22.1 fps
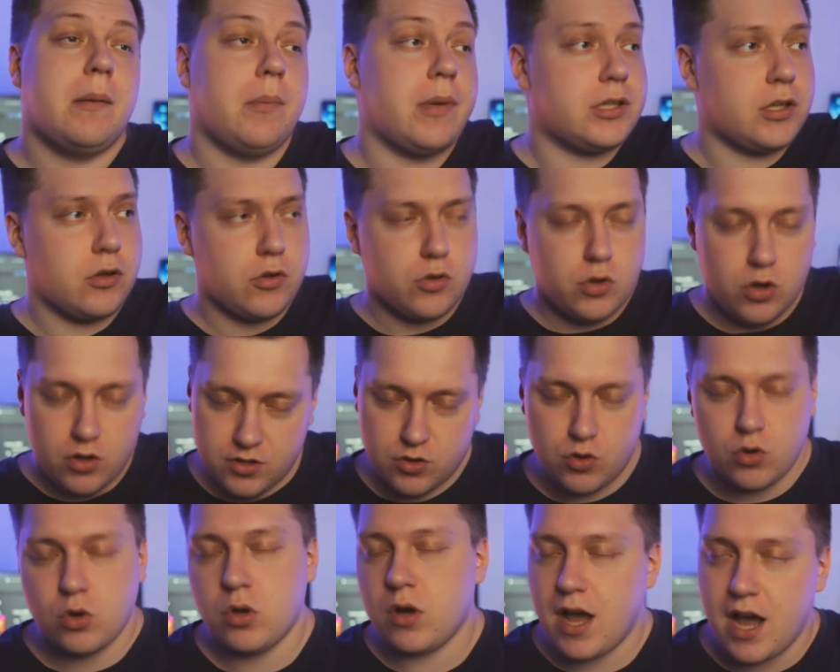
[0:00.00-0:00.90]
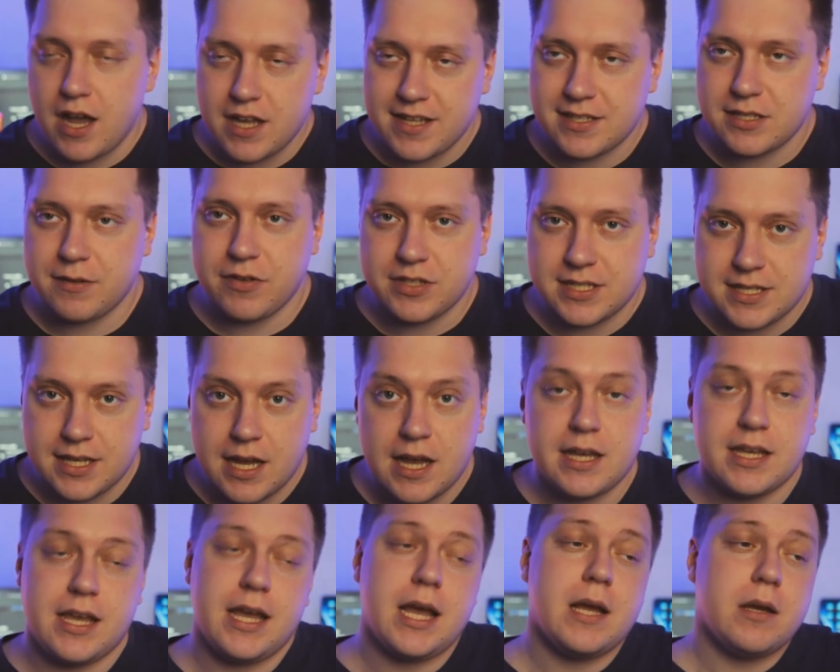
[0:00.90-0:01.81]
but across all items in
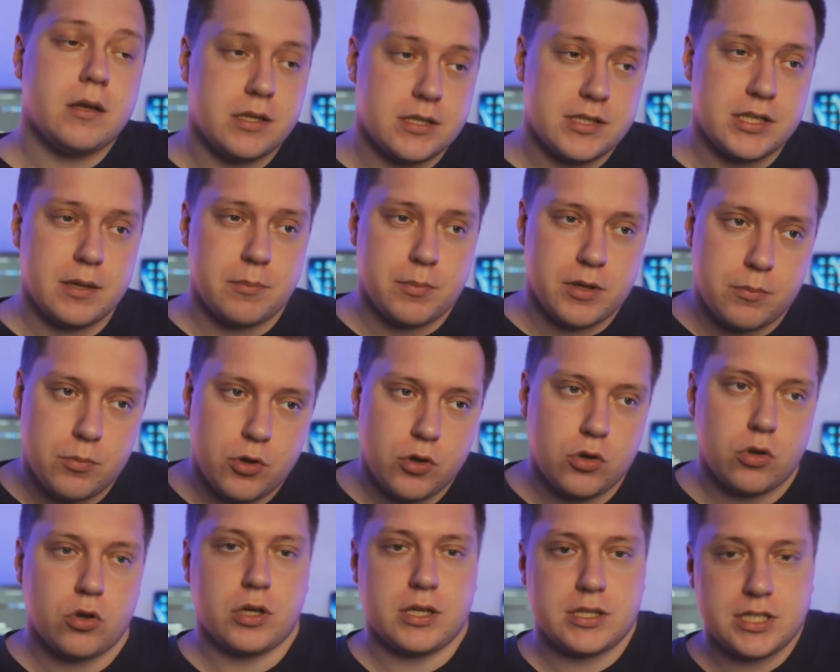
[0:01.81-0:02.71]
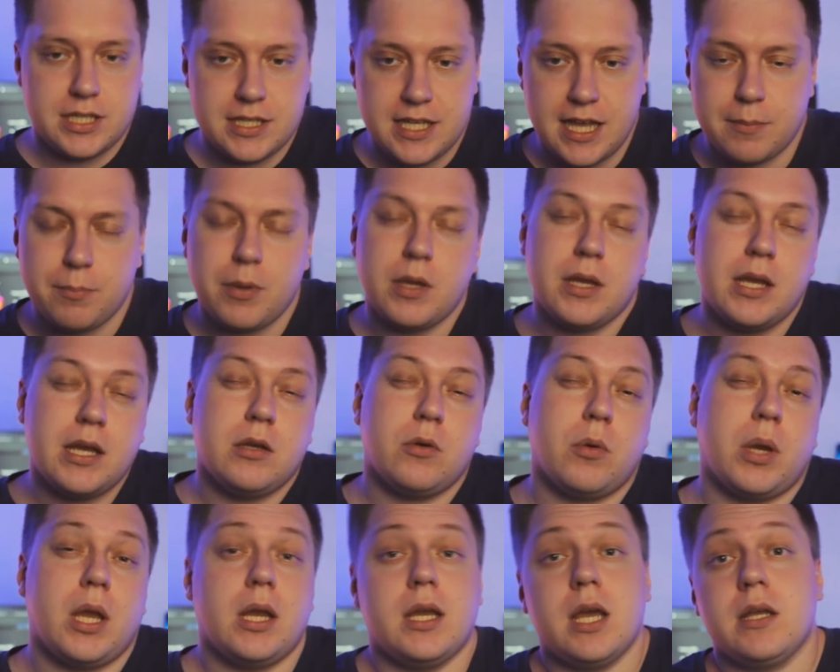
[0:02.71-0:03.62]
iCloud. Some people couldn't enable it,
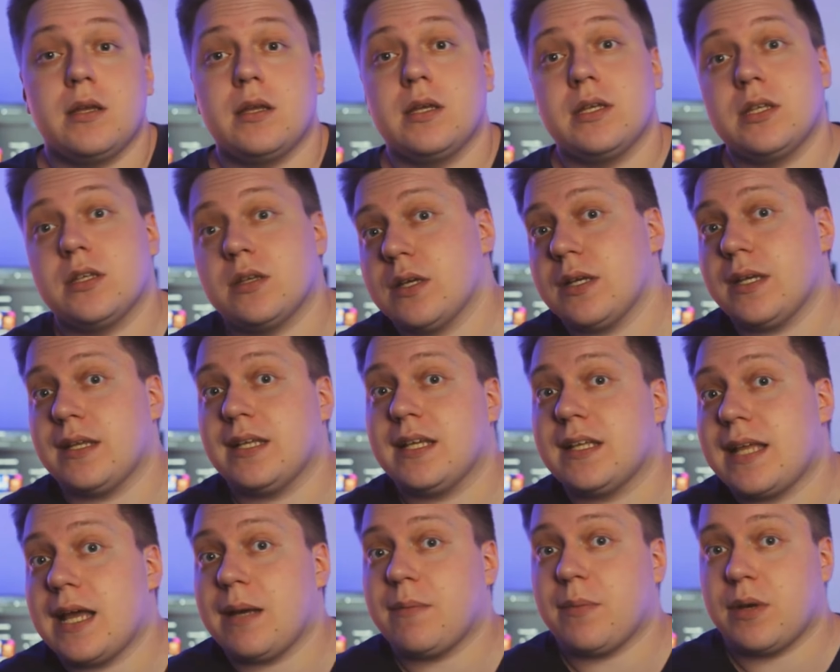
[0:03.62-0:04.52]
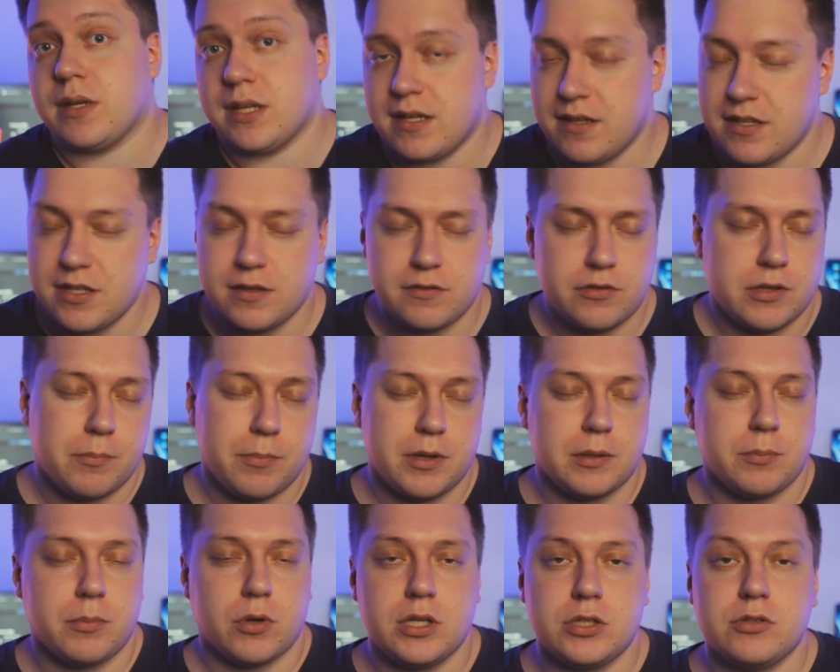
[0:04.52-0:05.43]
while others couldn't disable it. Different
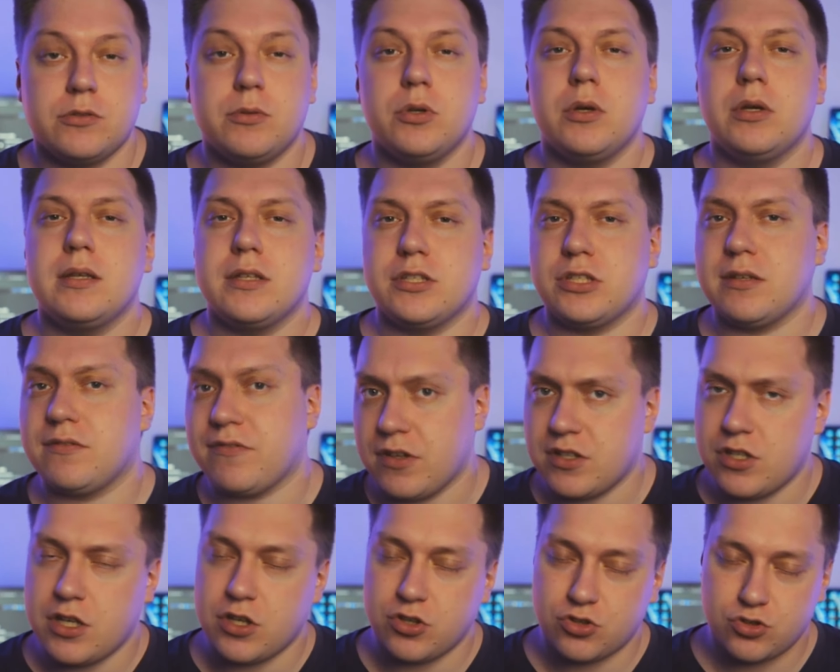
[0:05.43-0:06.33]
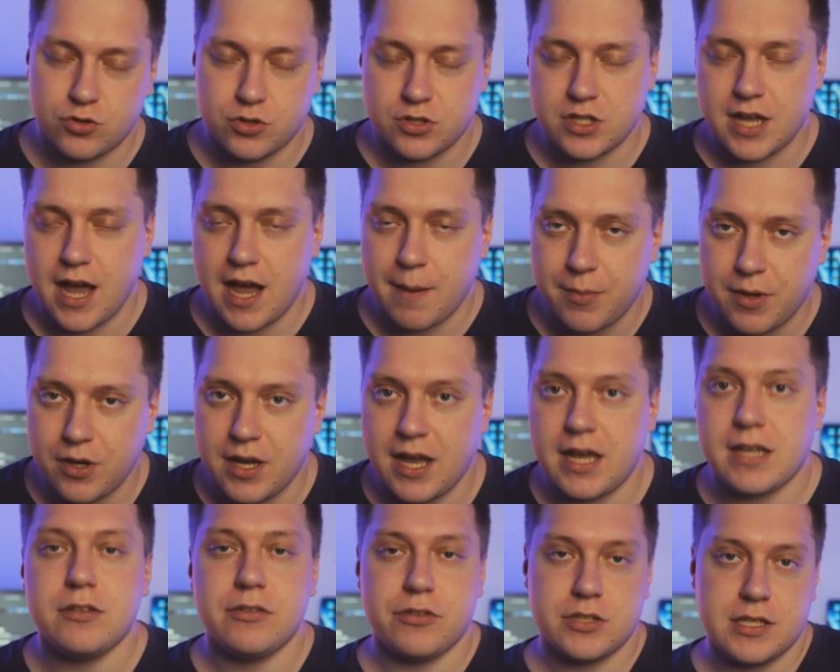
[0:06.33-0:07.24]
people experience different issues. Apple
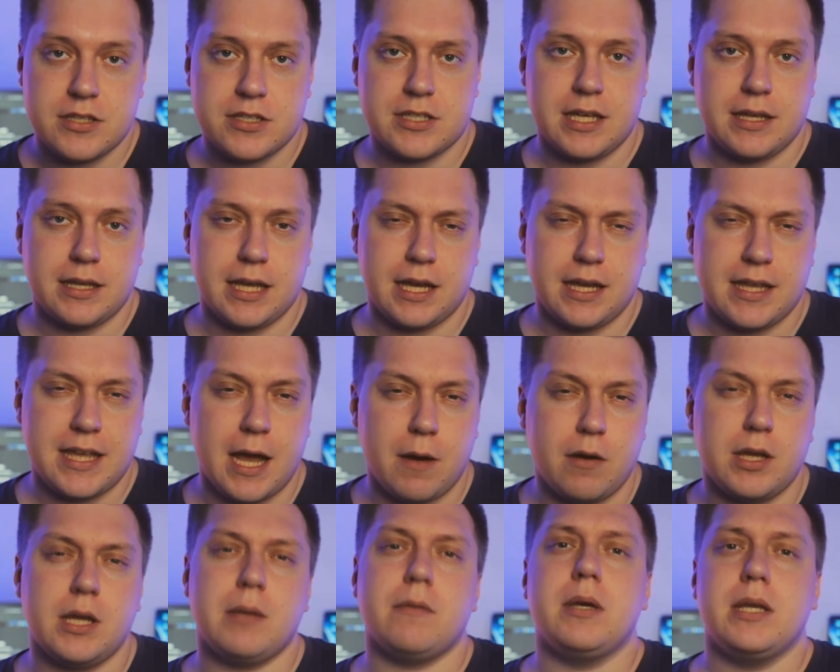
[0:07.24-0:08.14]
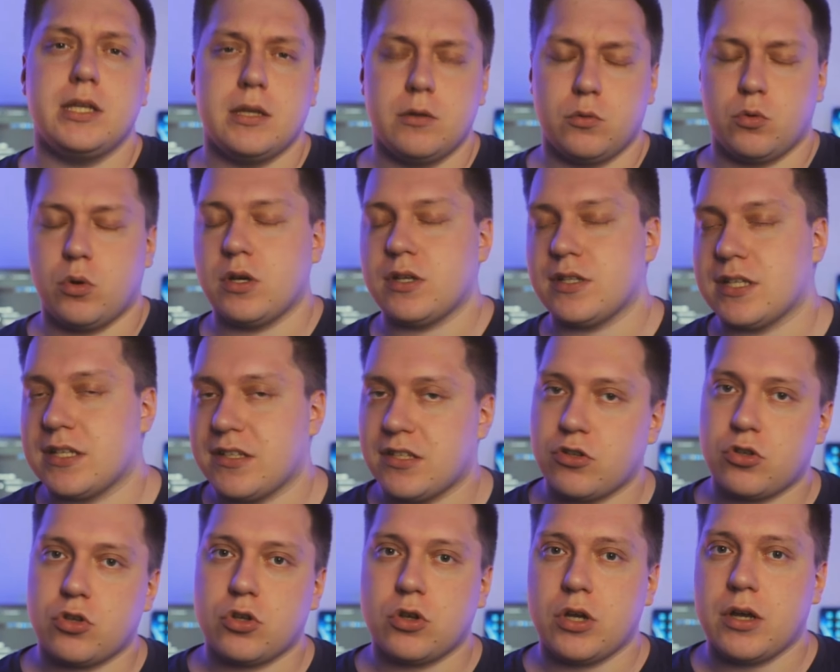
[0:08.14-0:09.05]
has fixed it, and now everything works as
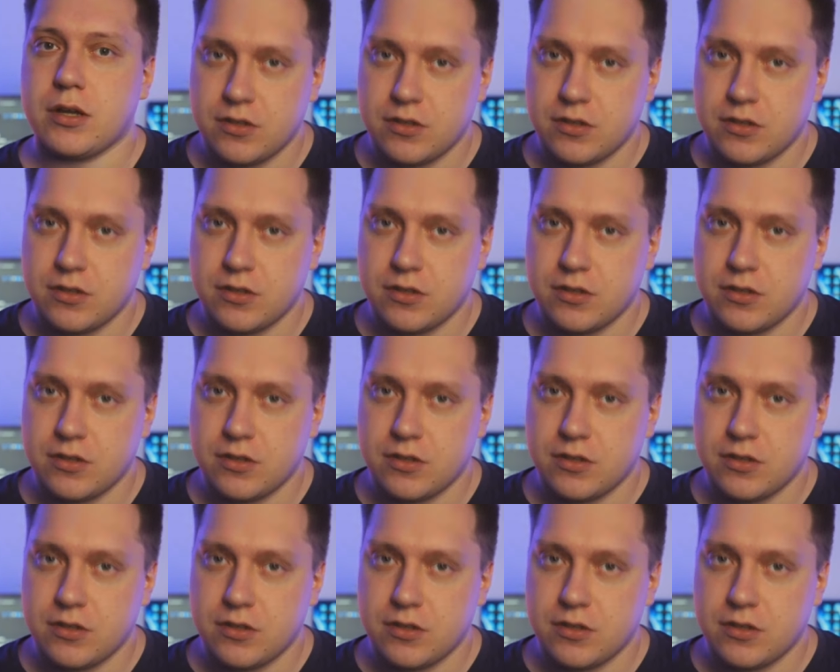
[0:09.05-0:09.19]
it should.